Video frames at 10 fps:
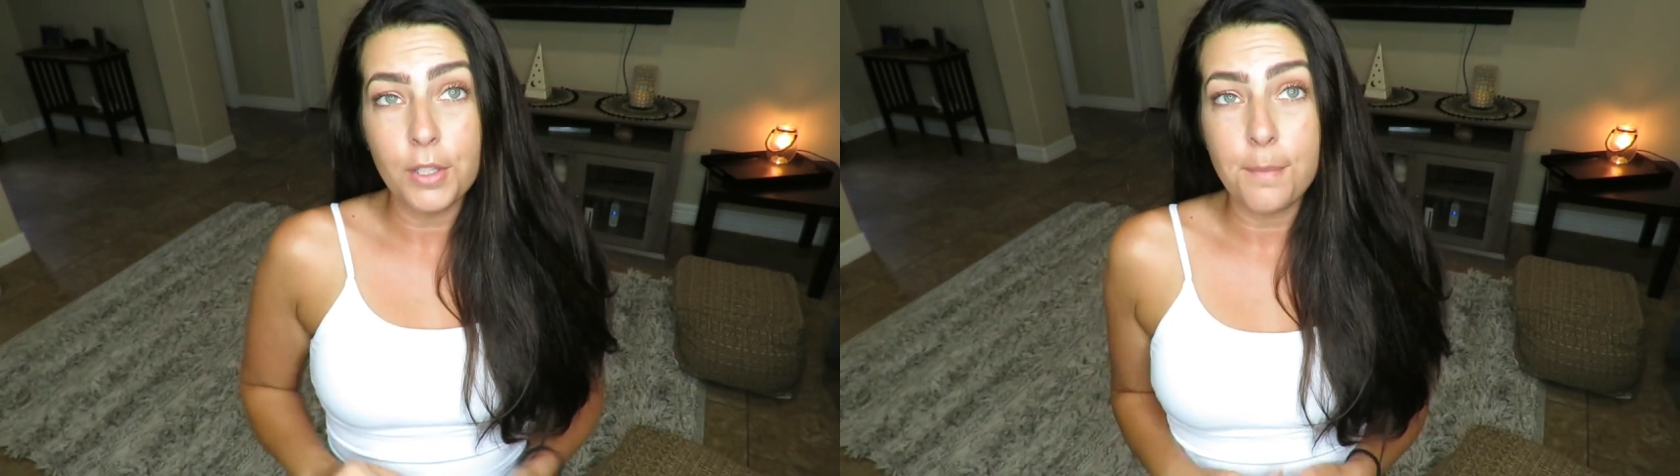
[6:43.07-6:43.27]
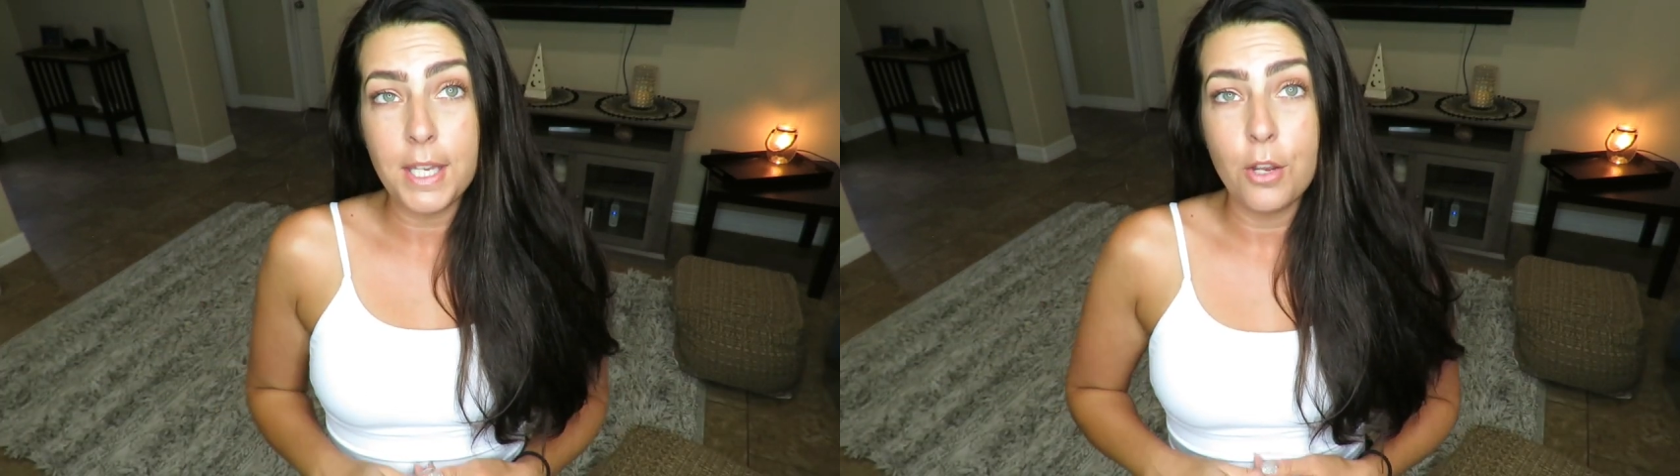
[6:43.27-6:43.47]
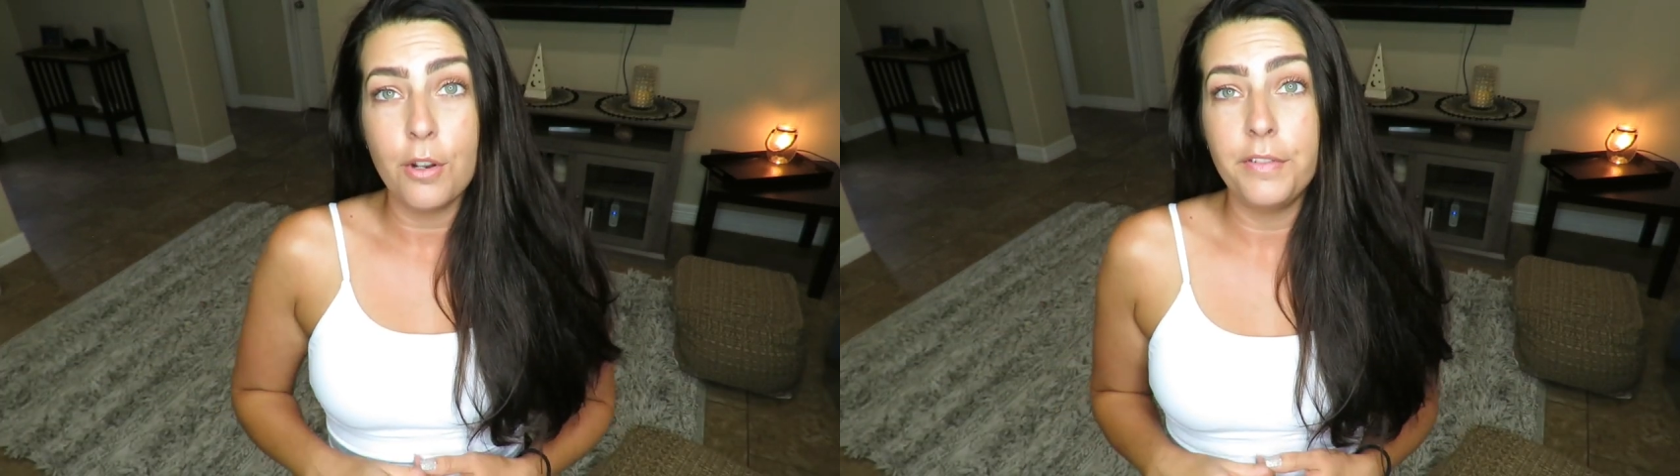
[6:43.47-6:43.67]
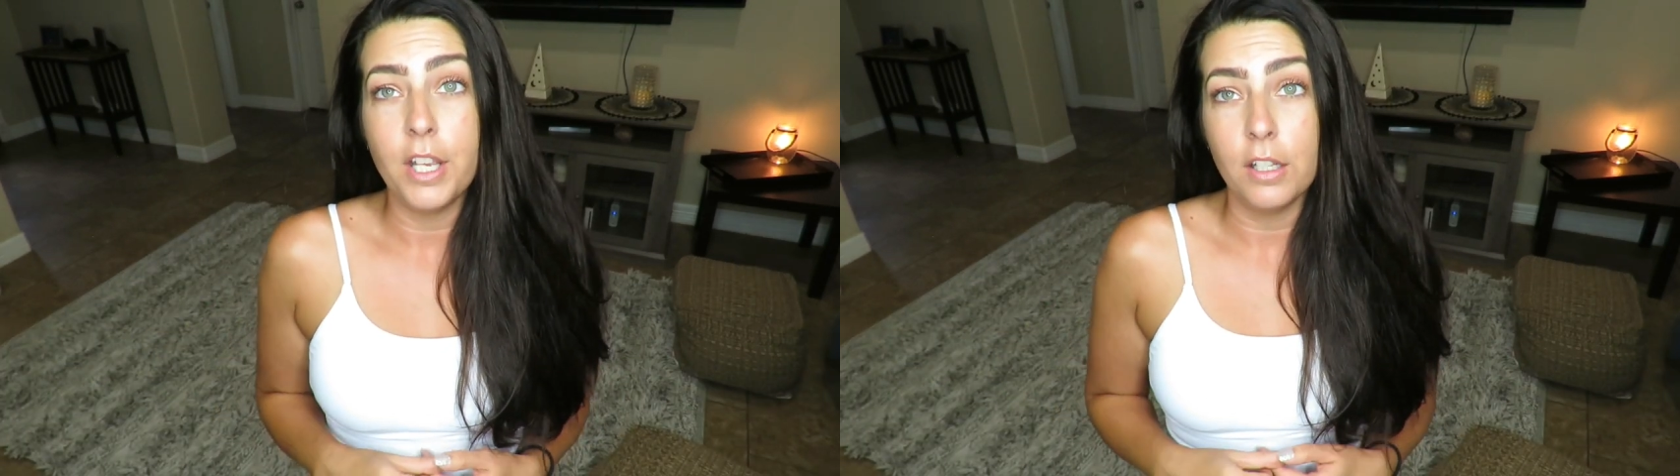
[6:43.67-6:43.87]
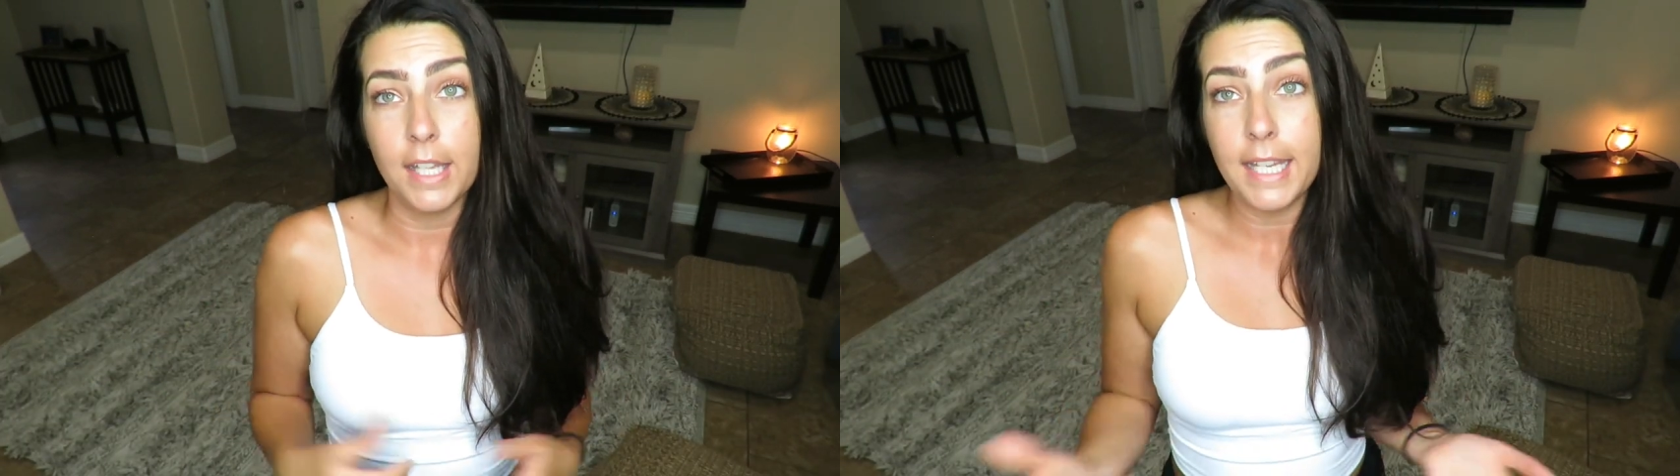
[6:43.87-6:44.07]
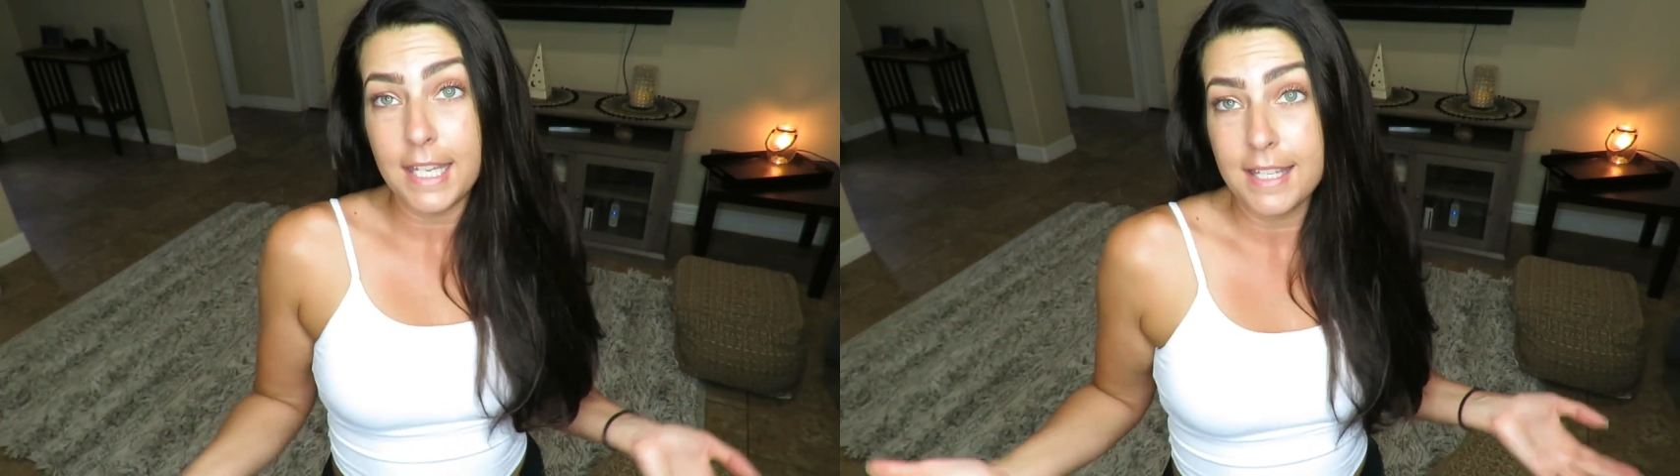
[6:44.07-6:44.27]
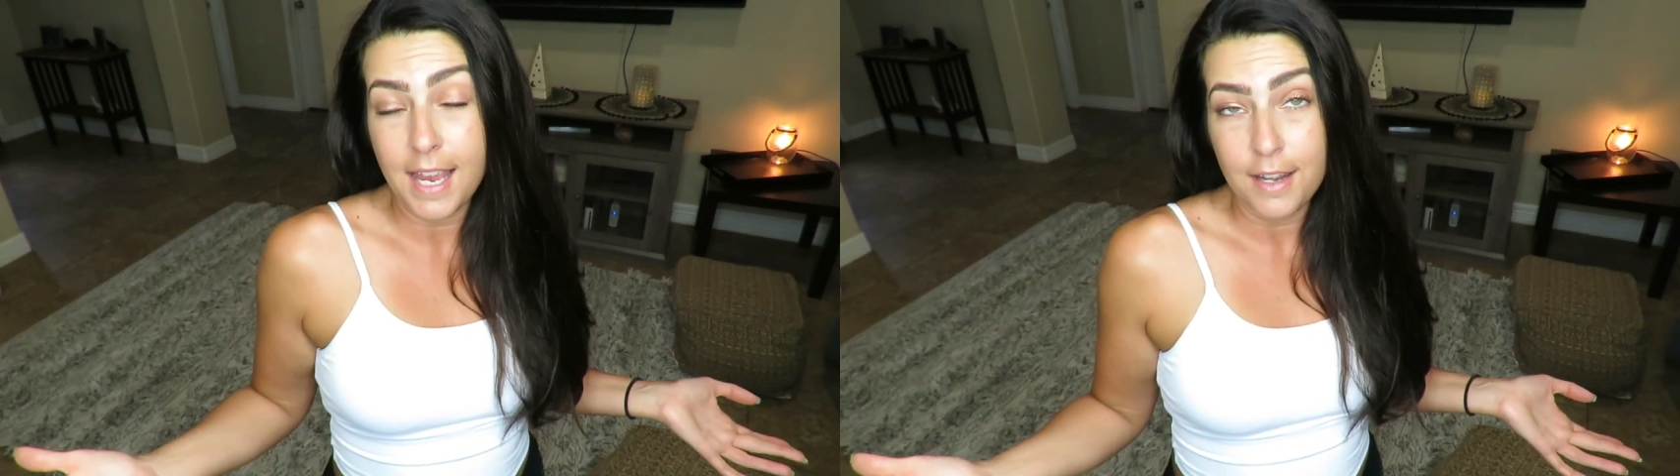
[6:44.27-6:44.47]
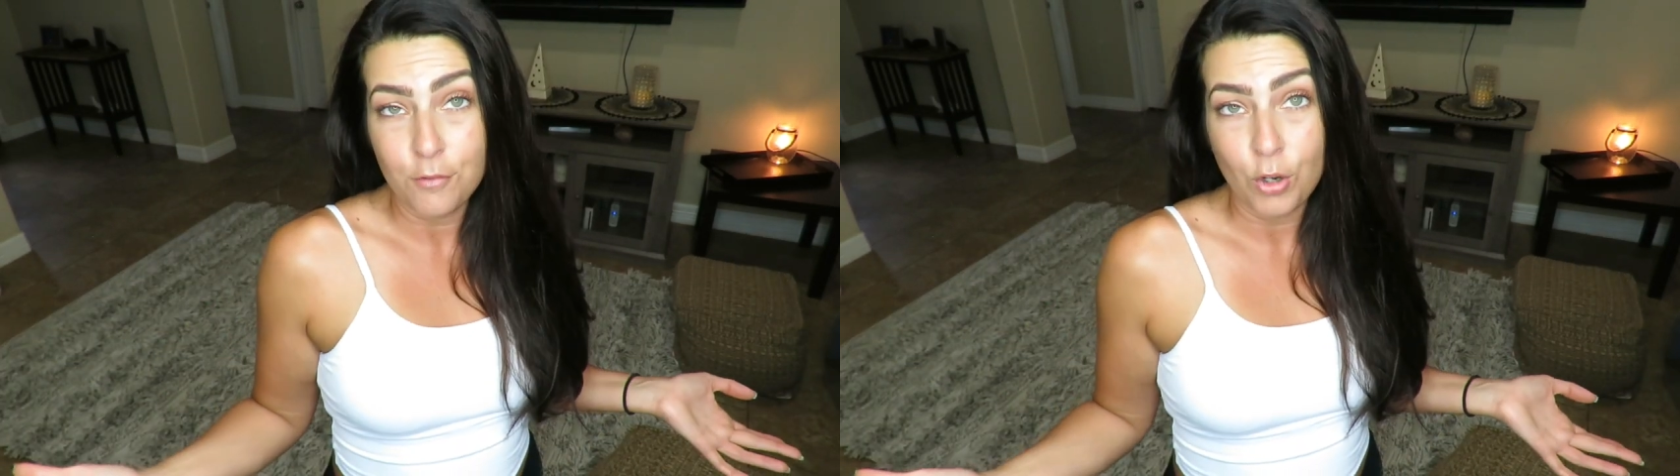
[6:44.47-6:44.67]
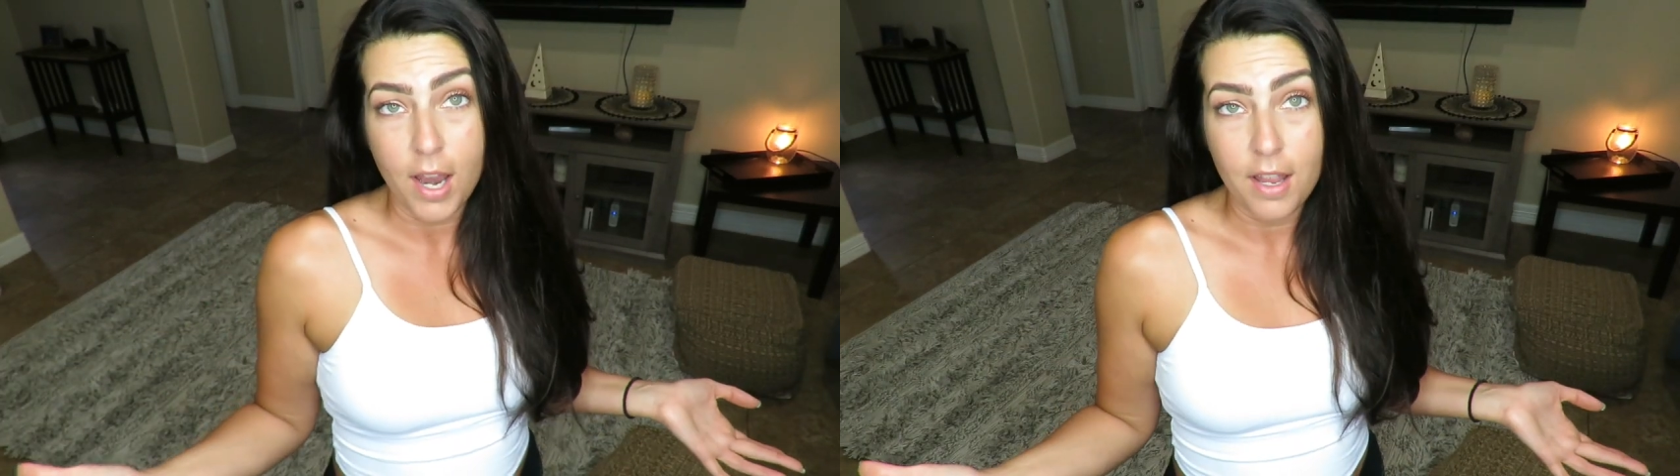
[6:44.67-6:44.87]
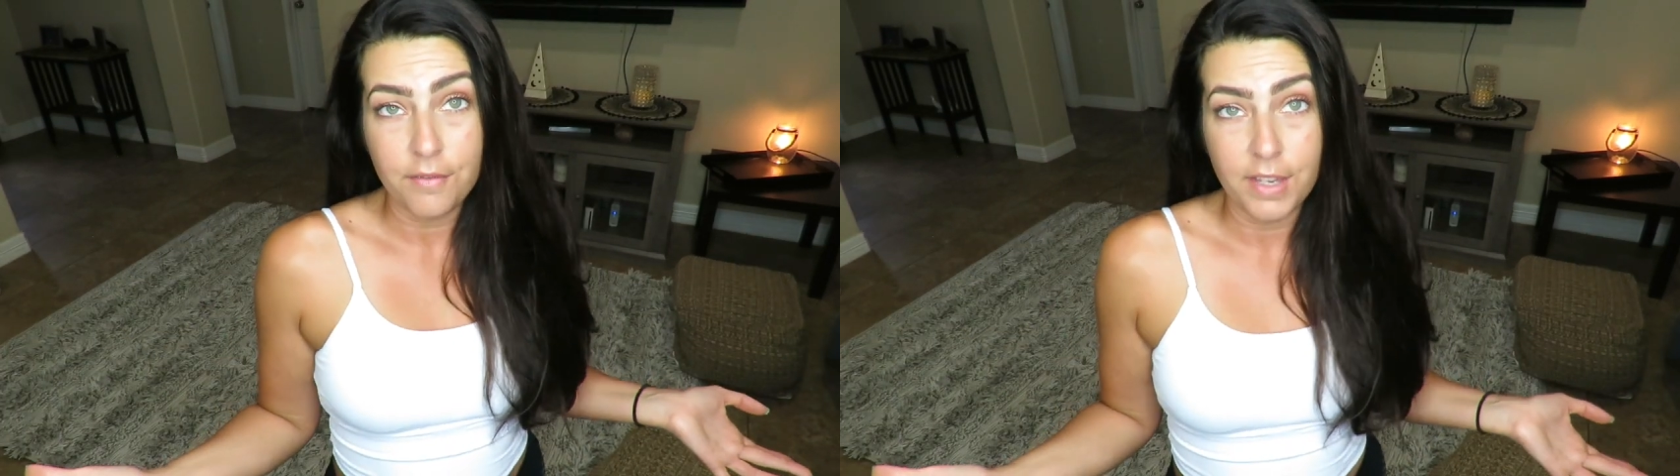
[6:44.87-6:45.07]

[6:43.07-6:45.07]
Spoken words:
Let me know if y'all like these kind of try